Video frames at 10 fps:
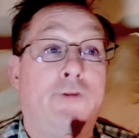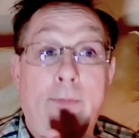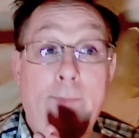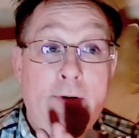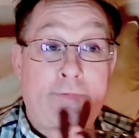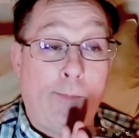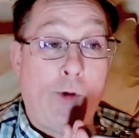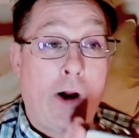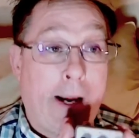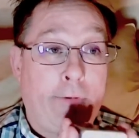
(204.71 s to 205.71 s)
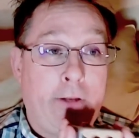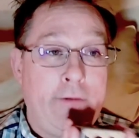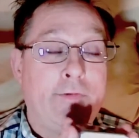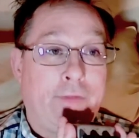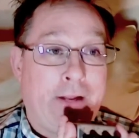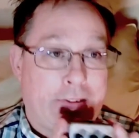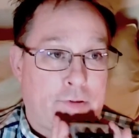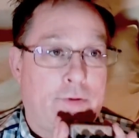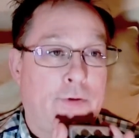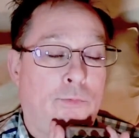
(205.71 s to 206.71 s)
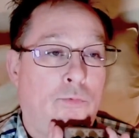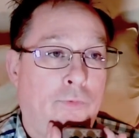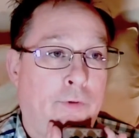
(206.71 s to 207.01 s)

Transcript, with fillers: Forgive me if I'm wrong. I believe that's the,